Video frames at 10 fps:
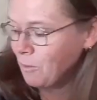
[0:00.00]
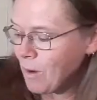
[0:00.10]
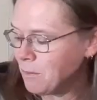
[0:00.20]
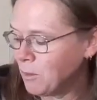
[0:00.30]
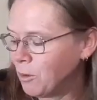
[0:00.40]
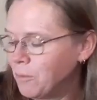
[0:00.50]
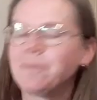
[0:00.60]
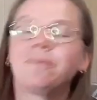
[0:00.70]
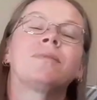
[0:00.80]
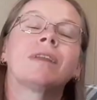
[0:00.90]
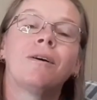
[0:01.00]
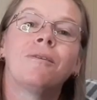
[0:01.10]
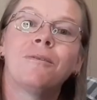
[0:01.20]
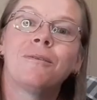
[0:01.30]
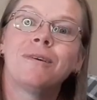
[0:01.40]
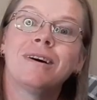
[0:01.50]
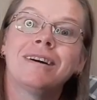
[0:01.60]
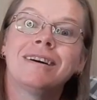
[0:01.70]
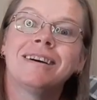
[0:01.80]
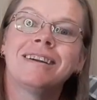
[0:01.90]
One more.
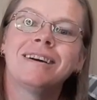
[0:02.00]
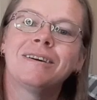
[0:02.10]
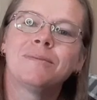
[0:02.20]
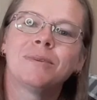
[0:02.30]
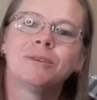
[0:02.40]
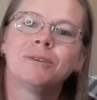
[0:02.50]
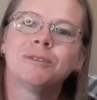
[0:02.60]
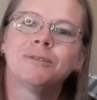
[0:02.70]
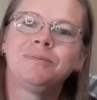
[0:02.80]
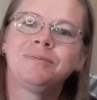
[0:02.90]
One more.